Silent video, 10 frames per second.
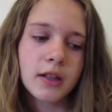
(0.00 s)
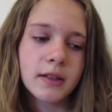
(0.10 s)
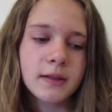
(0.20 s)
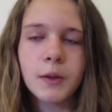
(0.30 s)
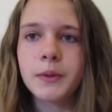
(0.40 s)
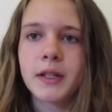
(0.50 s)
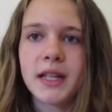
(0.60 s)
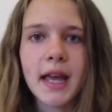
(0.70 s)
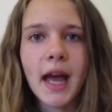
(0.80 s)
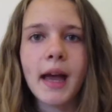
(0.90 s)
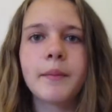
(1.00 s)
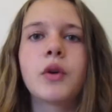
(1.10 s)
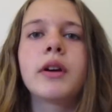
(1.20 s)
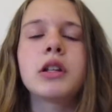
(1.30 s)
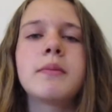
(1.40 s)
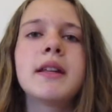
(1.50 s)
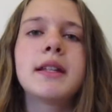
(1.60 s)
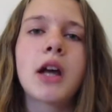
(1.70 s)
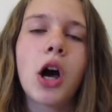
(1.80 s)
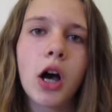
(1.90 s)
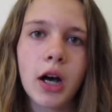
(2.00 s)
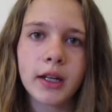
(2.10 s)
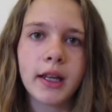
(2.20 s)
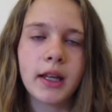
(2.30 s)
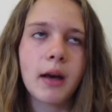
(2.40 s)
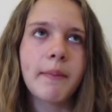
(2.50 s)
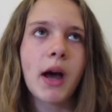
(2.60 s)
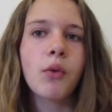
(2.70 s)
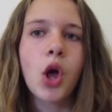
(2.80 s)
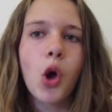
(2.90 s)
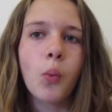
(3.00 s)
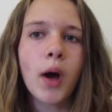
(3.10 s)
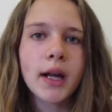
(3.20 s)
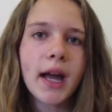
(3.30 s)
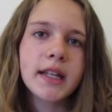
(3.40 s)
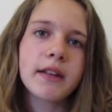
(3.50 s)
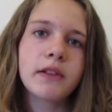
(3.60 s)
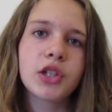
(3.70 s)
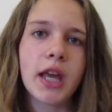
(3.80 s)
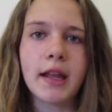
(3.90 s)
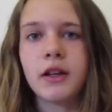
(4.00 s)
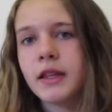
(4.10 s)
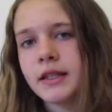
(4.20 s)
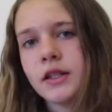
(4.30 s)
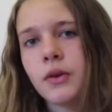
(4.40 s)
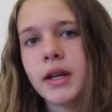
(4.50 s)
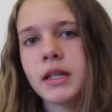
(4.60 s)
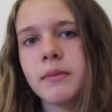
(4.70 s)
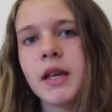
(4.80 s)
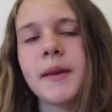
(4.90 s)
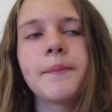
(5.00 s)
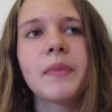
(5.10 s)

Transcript: So today I'm going to be talking about what kind of channel this is going to be.